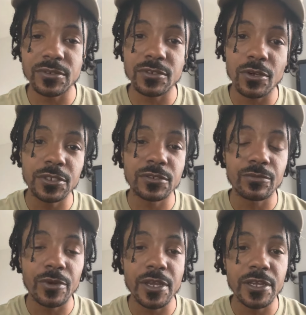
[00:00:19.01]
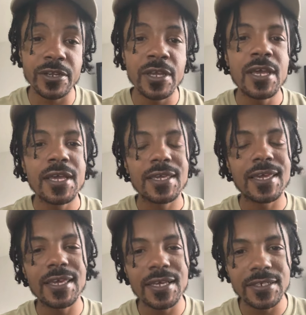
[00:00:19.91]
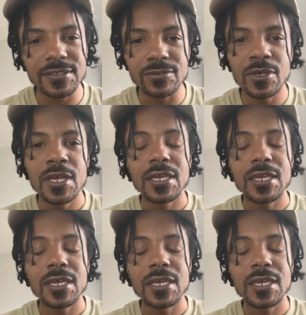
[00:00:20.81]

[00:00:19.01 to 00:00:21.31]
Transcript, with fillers: I'm talking this one right here, King Hussle,